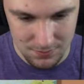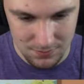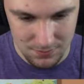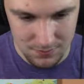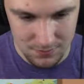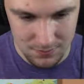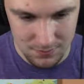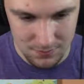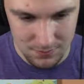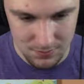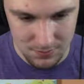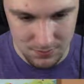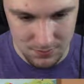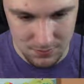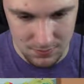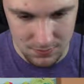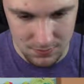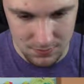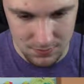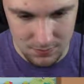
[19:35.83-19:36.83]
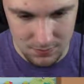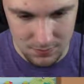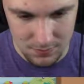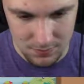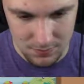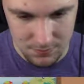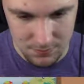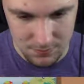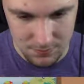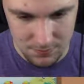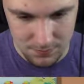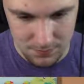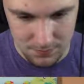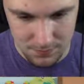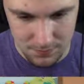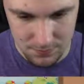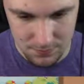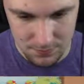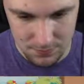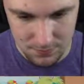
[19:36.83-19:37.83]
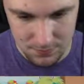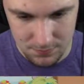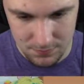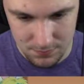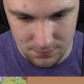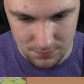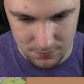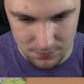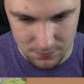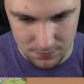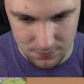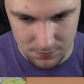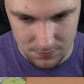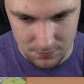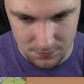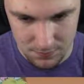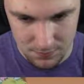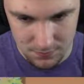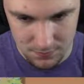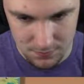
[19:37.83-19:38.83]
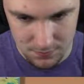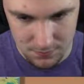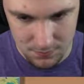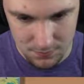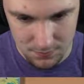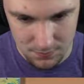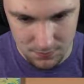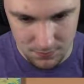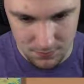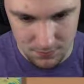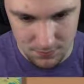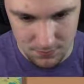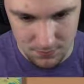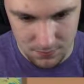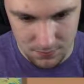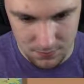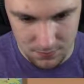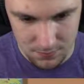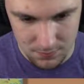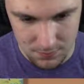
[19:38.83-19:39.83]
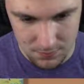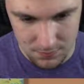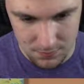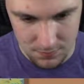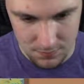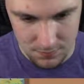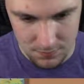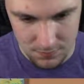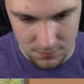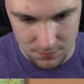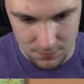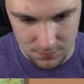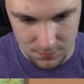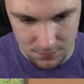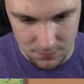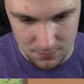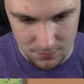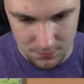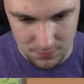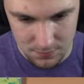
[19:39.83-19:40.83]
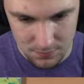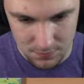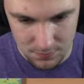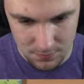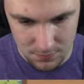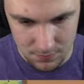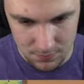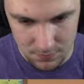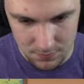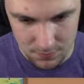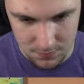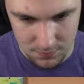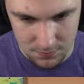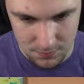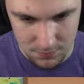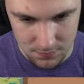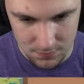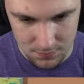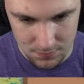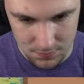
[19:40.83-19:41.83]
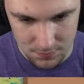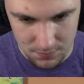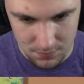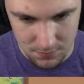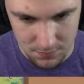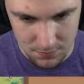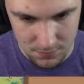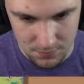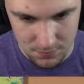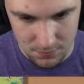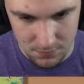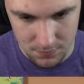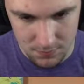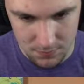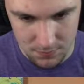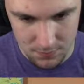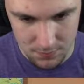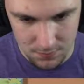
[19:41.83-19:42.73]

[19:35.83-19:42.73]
(silence)